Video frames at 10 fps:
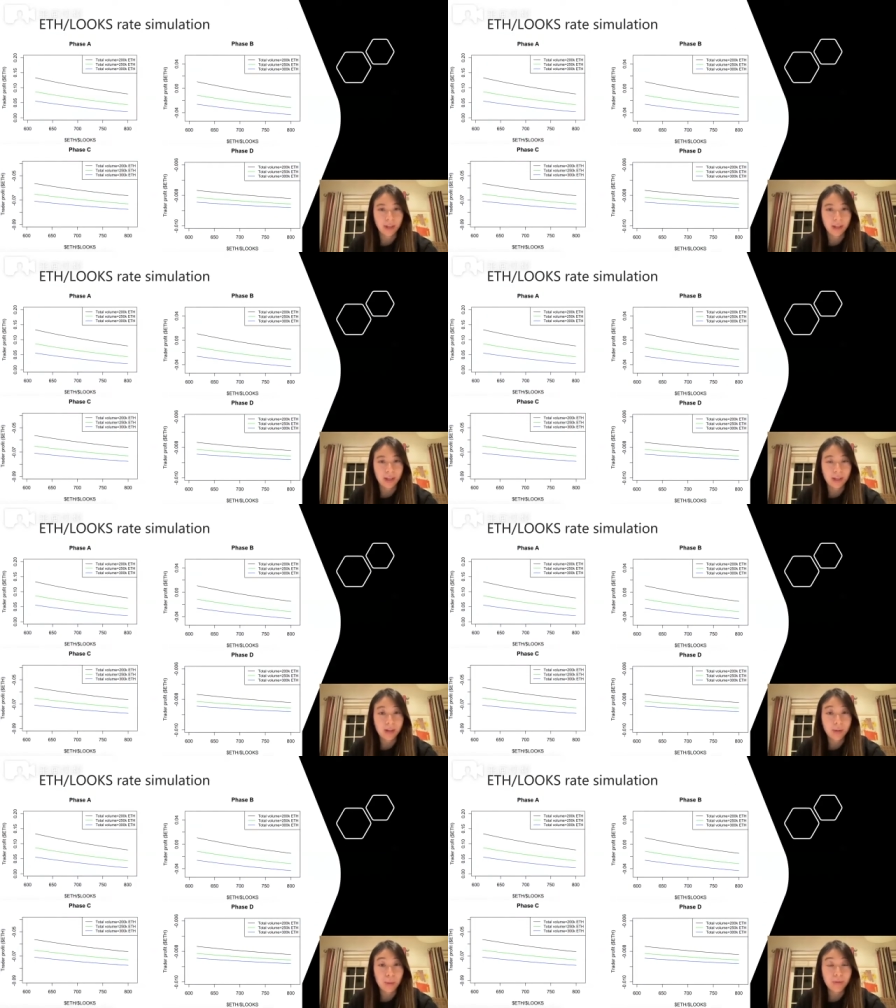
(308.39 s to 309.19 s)

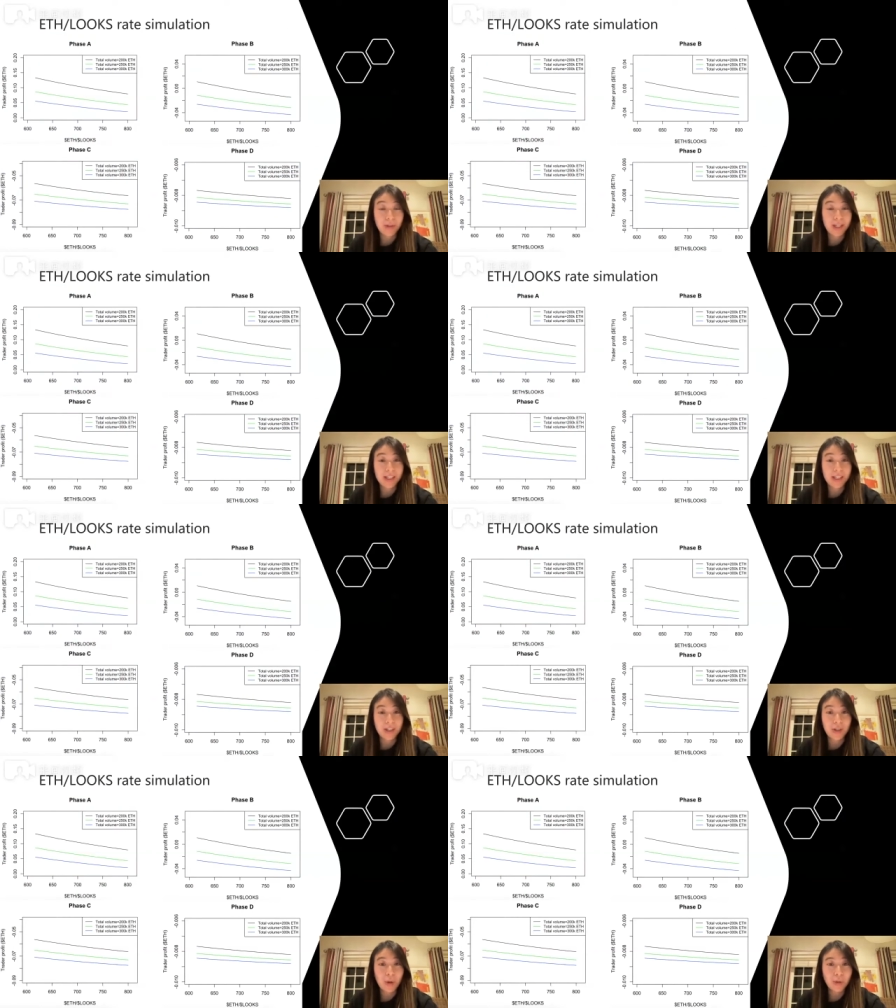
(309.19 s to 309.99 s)
Here we fix the
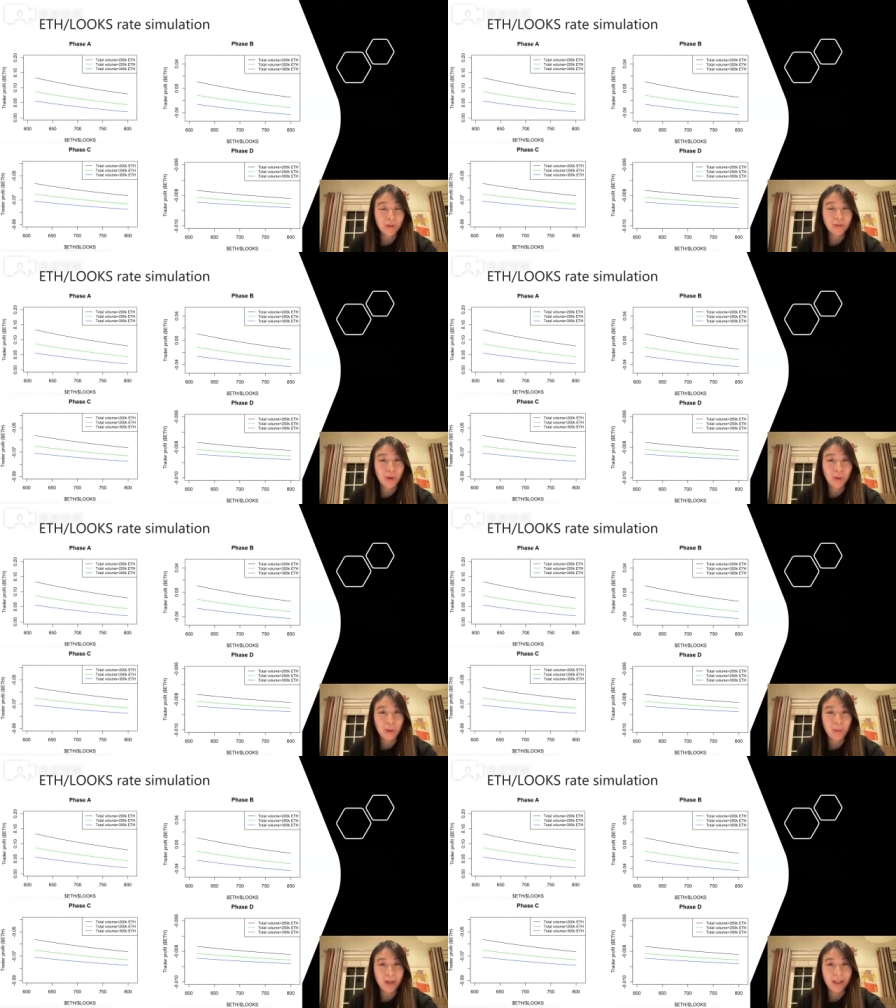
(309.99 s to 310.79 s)
total
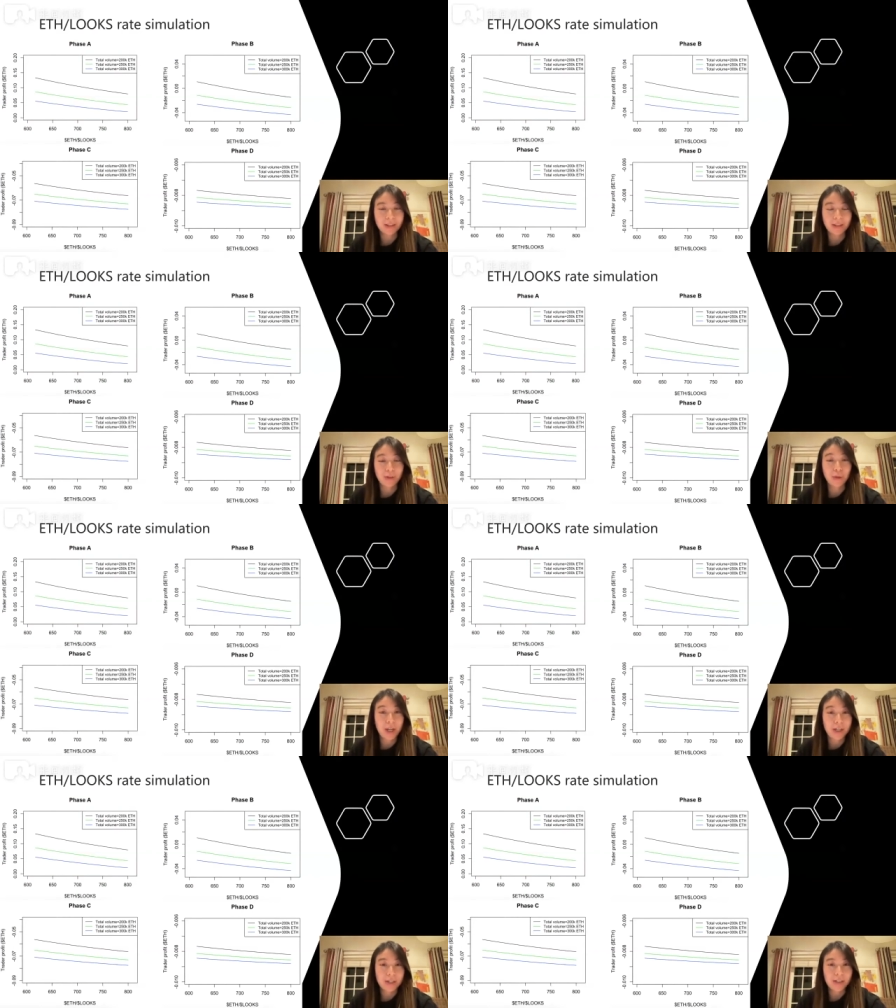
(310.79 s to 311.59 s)
volume and the
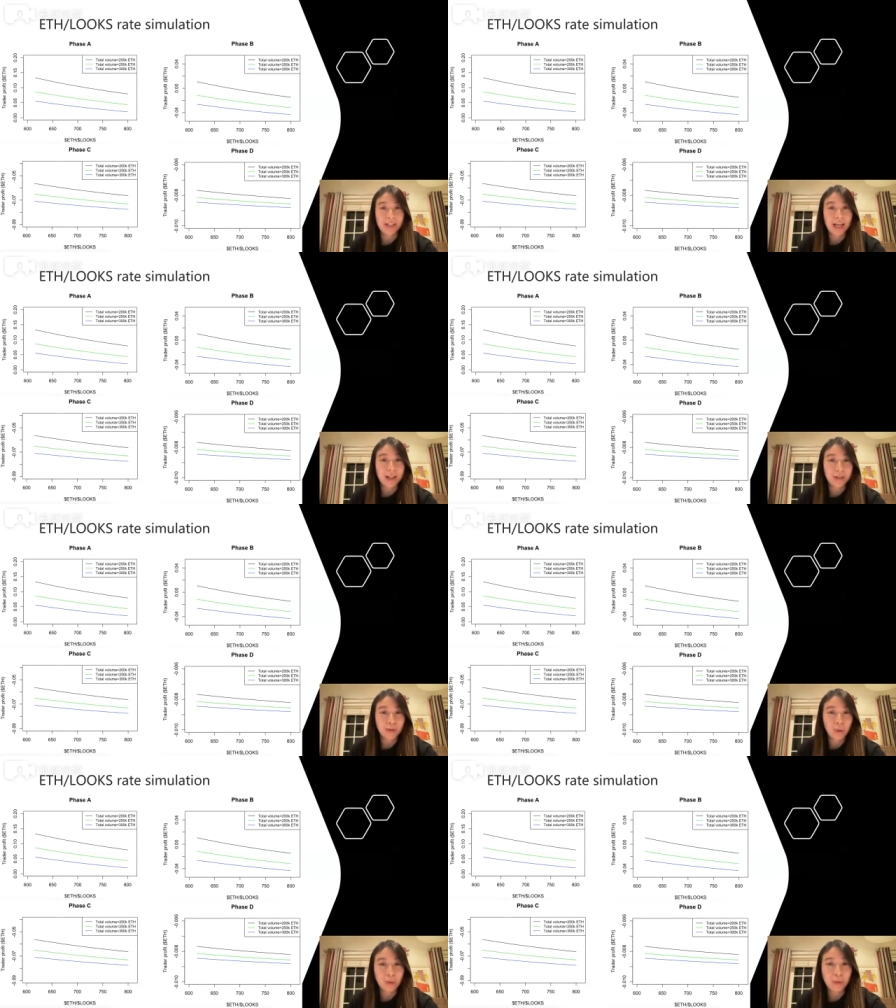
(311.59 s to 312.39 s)
trader's daily
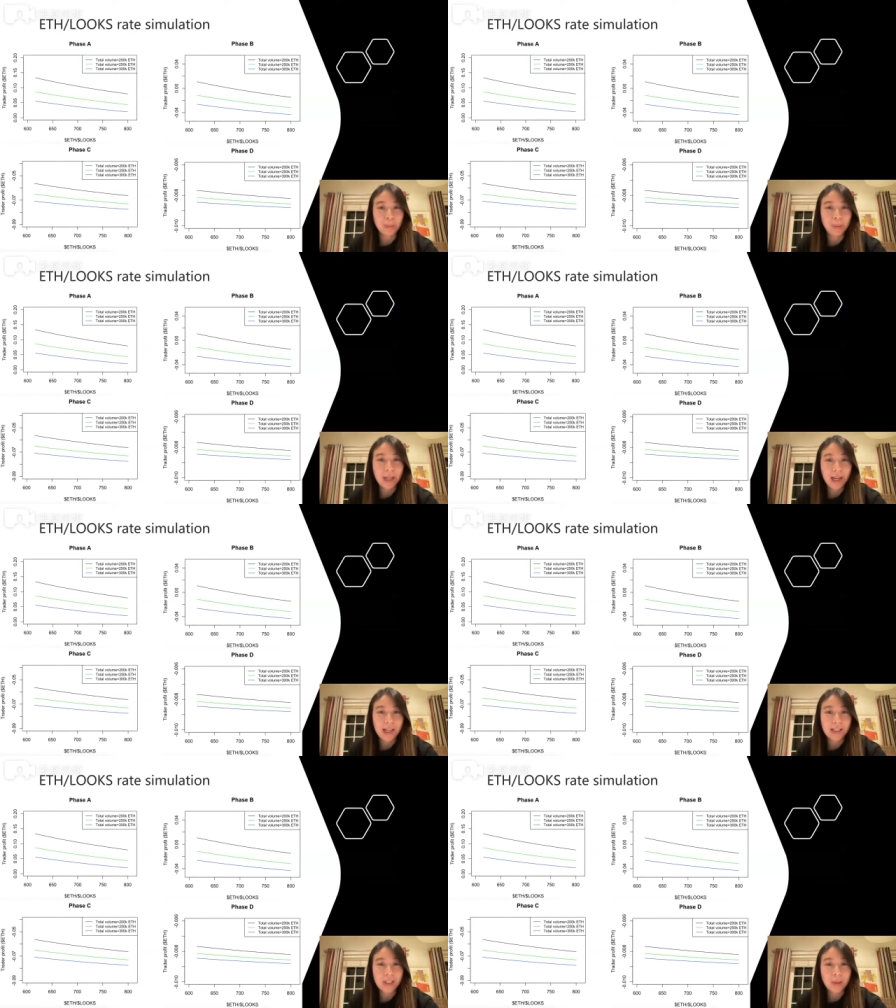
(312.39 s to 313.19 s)
volume
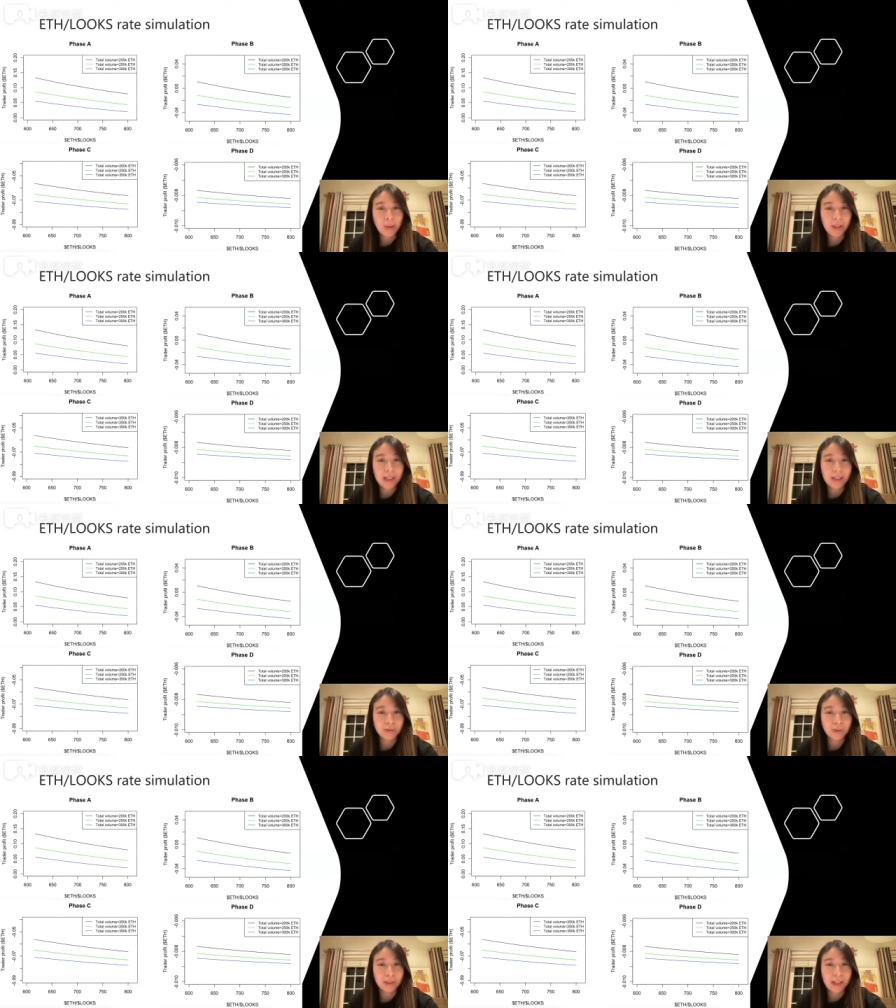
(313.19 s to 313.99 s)
and simulate
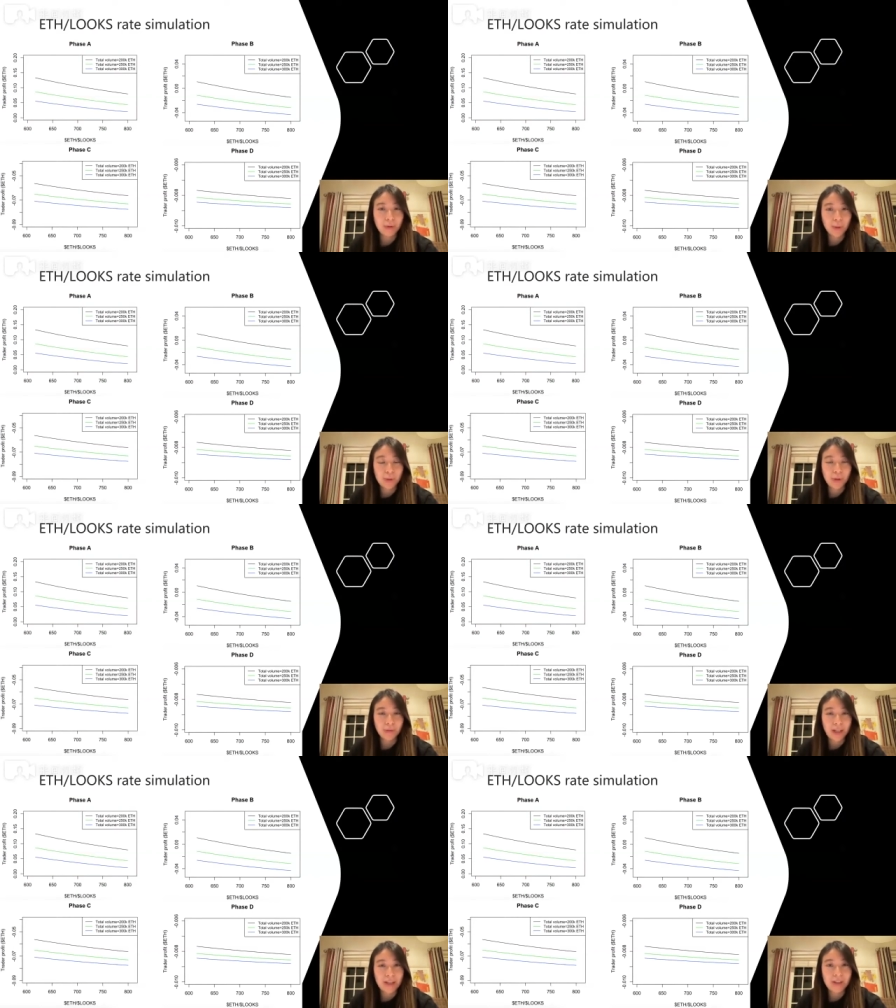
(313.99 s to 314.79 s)
different levels
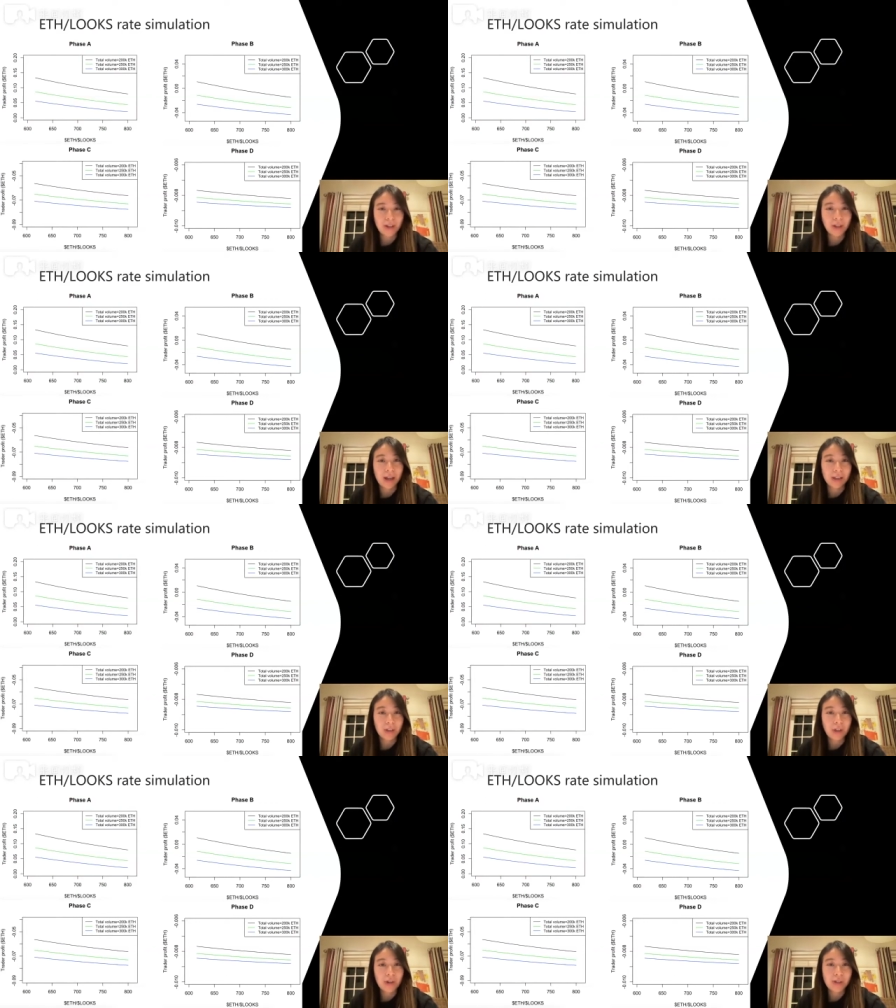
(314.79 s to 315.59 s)
of Ether
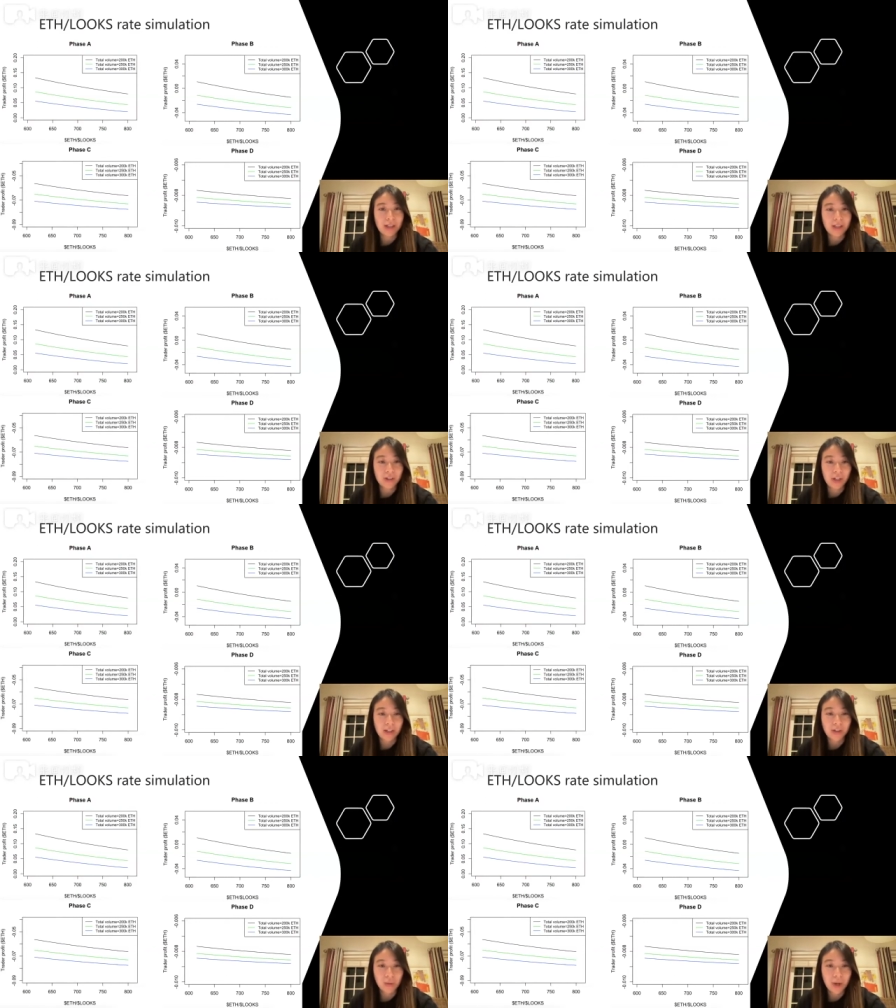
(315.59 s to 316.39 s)
and Looks
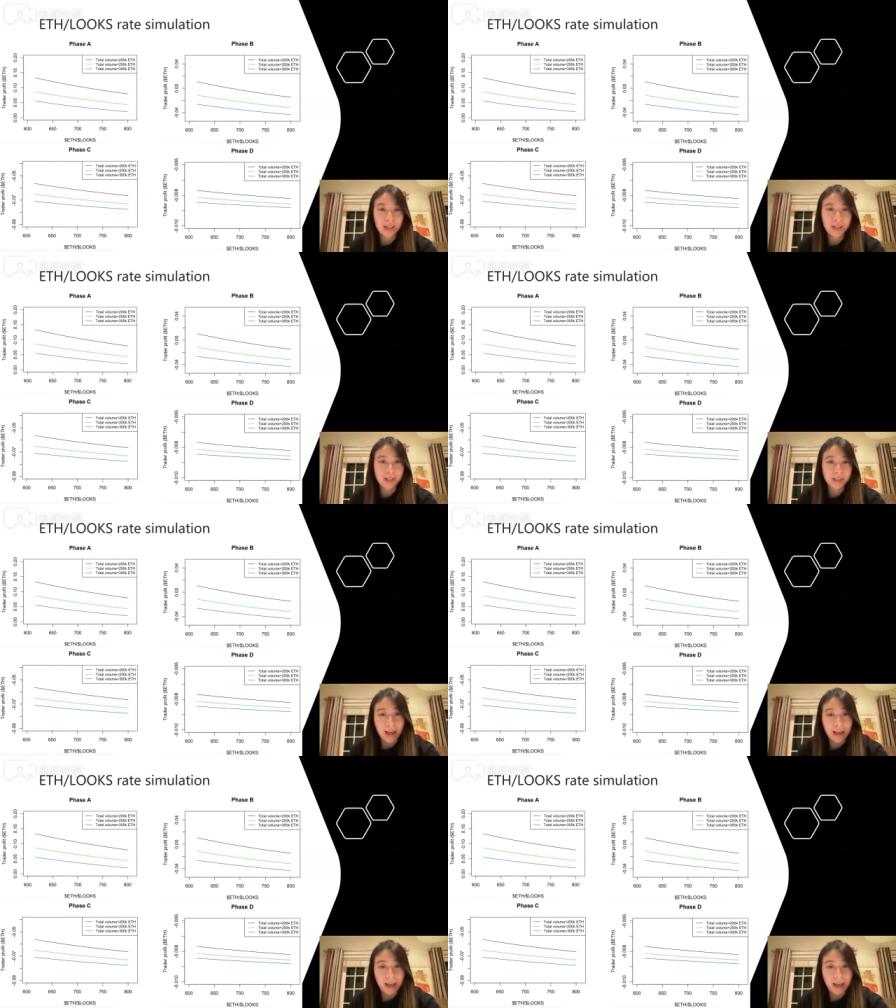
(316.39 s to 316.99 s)
exchange rate.